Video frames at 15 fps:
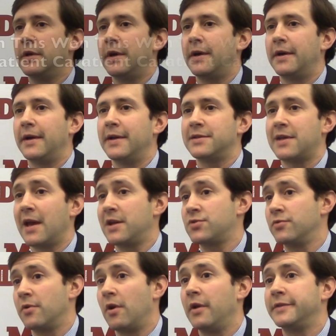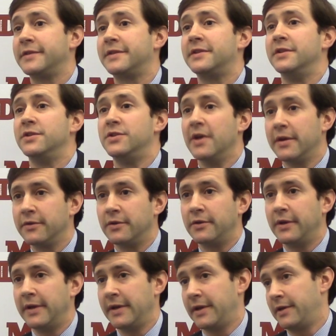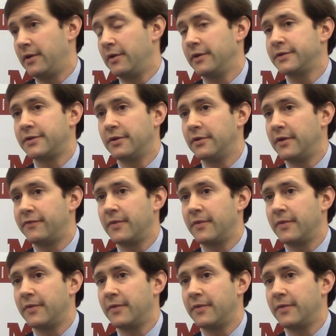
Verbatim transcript: uh, as gastroenterologists in general, and also uh,